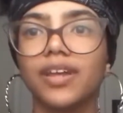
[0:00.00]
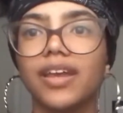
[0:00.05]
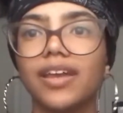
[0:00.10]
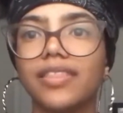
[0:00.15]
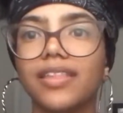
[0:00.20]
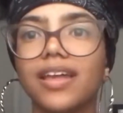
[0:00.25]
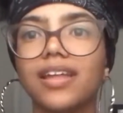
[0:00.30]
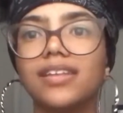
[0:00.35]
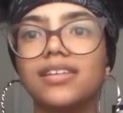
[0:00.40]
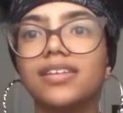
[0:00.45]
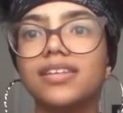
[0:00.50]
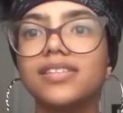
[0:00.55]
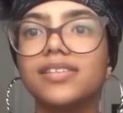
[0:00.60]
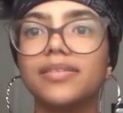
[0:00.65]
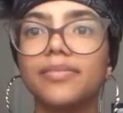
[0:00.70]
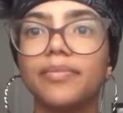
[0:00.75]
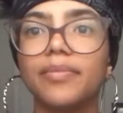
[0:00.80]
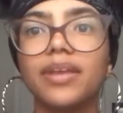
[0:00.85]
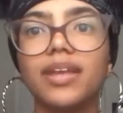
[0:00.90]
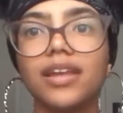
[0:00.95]
And that
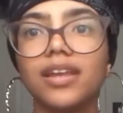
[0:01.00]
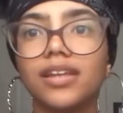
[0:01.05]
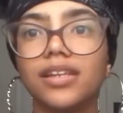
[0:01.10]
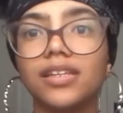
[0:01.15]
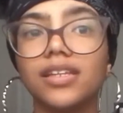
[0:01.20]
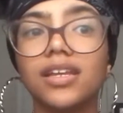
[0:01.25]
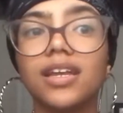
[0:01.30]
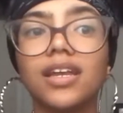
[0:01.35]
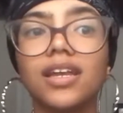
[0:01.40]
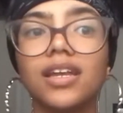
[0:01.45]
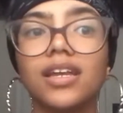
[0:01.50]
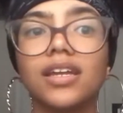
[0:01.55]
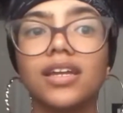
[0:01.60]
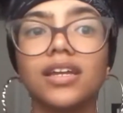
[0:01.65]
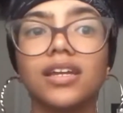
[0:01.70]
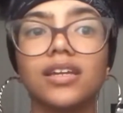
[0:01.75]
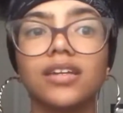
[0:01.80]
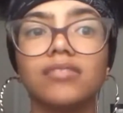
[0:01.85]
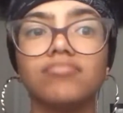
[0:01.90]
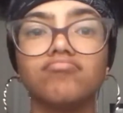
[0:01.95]
doesn't mean
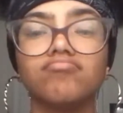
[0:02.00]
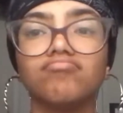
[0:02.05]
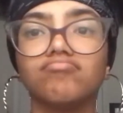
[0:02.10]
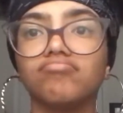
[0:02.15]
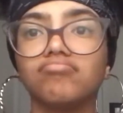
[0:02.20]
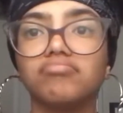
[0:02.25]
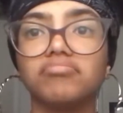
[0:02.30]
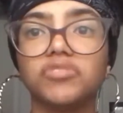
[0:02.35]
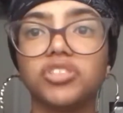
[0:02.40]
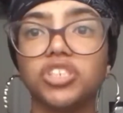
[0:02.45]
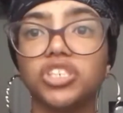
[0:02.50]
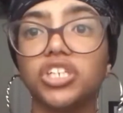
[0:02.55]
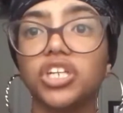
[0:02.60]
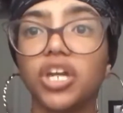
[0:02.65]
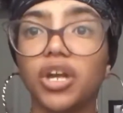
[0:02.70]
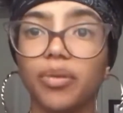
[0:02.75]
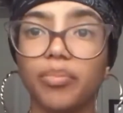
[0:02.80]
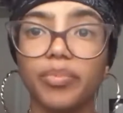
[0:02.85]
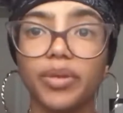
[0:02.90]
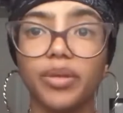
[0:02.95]
shit
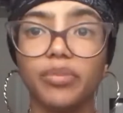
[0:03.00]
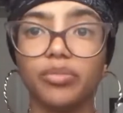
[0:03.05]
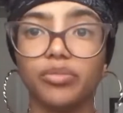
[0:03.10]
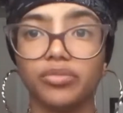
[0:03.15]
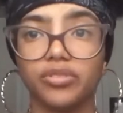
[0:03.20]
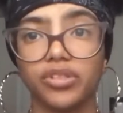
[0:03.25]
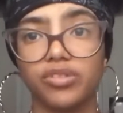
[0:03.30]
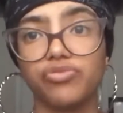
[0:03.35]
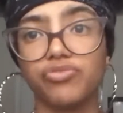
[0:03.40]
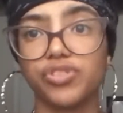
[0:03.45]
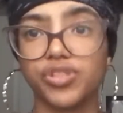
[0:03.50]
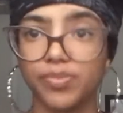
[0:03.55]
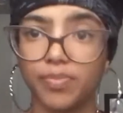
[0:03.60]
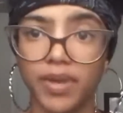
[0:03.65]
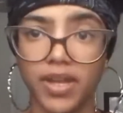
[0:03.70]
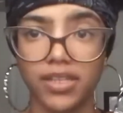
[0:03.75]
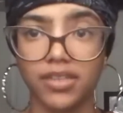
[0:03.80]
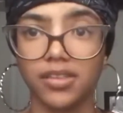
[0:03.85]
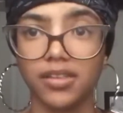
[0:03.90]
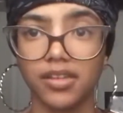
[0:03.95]
on people,
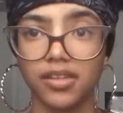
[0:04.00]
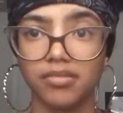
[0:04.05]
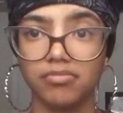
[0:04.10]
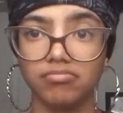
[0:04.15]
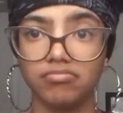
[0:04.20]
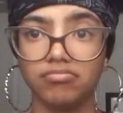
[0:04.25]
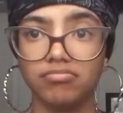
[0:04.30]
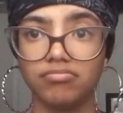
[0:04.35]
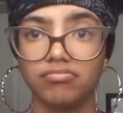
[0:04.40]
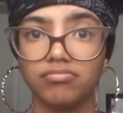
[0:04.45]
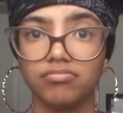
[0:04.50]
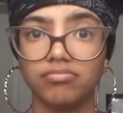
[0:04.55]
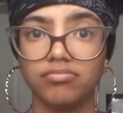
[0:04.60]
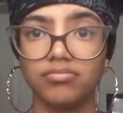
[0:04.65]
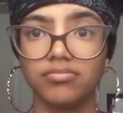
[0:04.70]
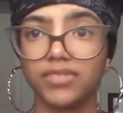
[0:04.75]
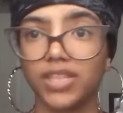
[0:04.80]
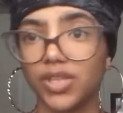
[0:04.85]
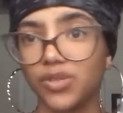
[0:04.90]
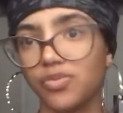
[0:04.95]
disrespect them.
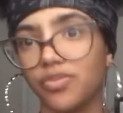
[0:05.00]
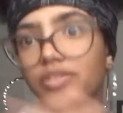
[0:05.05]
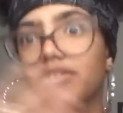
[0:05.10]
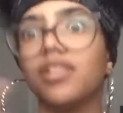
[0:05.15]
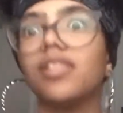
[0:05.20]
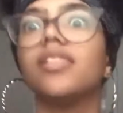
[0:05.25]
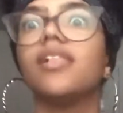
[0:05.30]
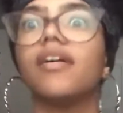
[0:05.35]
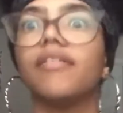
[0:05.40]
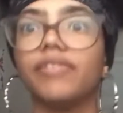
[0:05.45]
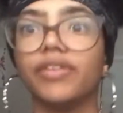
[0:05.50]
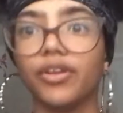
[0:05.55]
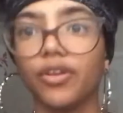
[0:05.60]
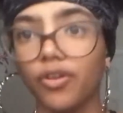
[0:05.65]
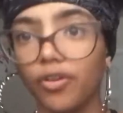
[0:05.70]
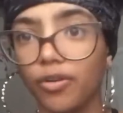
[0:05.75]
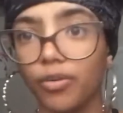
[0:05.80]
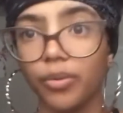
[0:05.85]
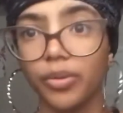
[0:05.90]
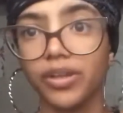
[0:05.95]
That's where the loving
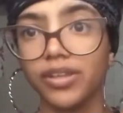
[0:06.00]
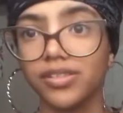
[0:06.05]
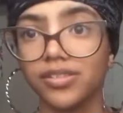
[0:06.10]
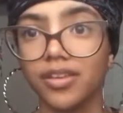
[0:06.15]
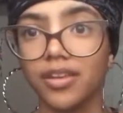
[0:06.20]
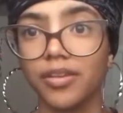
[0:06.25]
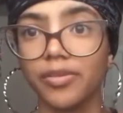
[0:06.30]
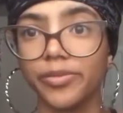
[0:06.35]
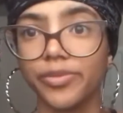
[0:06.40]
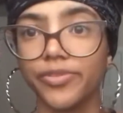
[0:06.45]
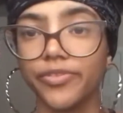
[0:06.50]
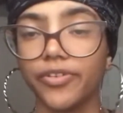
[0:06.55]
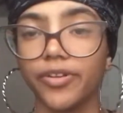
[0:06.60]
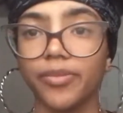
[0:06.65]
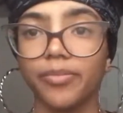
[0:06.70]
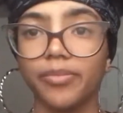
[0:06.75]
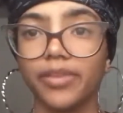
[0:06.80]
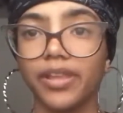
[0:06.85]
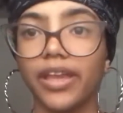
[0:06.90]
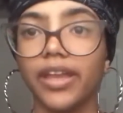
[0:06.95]
always comes
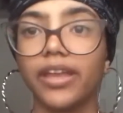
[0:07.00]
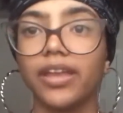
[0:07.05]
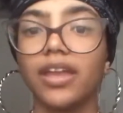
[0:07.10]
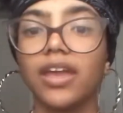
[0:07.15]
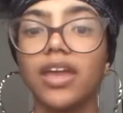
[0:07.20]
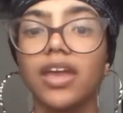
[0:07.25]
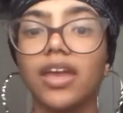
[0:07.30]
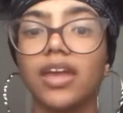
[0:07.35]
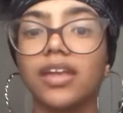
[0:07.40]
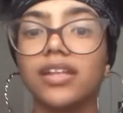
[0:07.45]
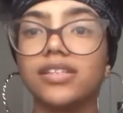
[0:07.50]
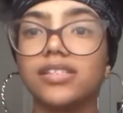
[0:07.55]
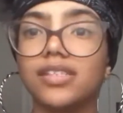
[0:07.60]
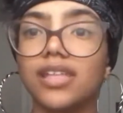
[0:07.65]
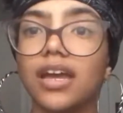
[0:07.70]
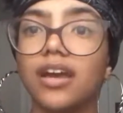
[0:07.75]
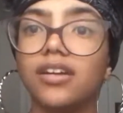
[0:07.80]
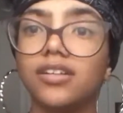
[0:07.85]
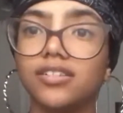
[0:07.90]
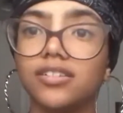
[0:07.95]
from. Like, it's
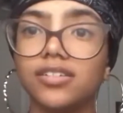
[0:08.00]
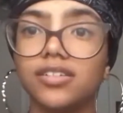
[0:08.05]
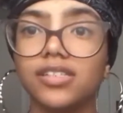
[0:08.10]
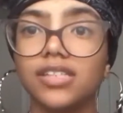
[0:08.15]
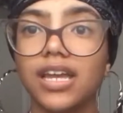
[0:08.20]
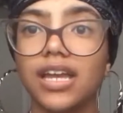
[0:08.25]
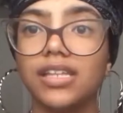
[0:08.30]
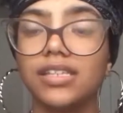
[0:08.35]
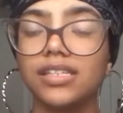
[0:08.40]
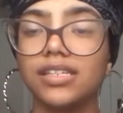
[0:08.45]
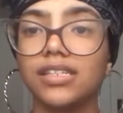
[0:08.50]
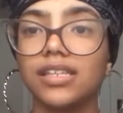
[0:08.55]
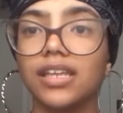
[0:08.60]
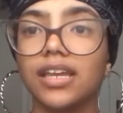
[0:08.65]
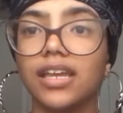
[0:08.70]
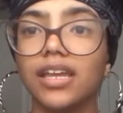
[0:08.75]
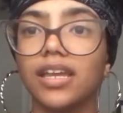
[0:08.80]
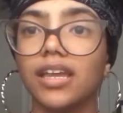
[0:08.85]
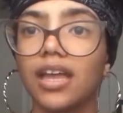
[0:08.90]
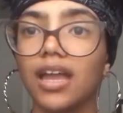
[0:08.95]
that understanding,
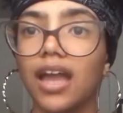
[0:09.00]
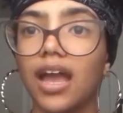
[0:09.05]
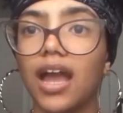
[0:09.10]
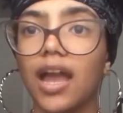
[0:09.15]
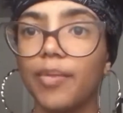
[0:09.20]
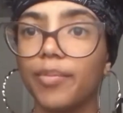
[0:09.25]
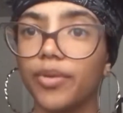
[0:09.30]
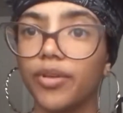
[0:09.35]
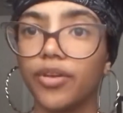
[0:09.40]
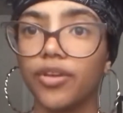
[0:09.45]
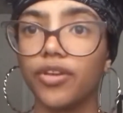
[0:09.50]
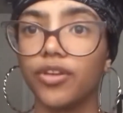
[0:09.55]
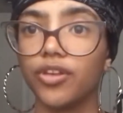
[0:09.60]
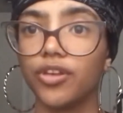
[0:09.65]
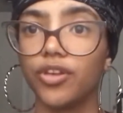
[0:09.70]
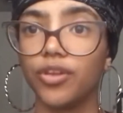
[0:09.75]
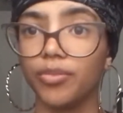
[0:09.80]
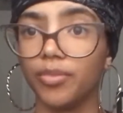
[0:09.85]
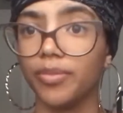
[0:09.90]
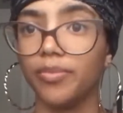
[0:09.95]
like, I'm a
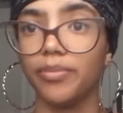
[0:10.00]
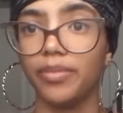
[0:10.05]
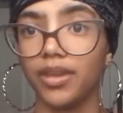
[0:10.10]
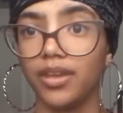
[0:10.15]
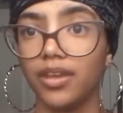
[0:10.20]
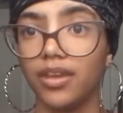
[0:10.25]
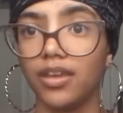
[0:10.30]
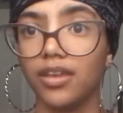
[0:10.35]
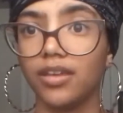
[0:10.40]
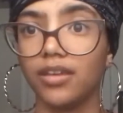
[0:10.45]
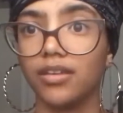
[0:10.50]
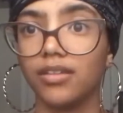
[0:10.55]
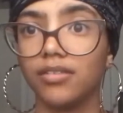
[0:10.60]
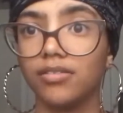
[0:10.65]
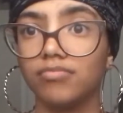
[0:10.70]
human being.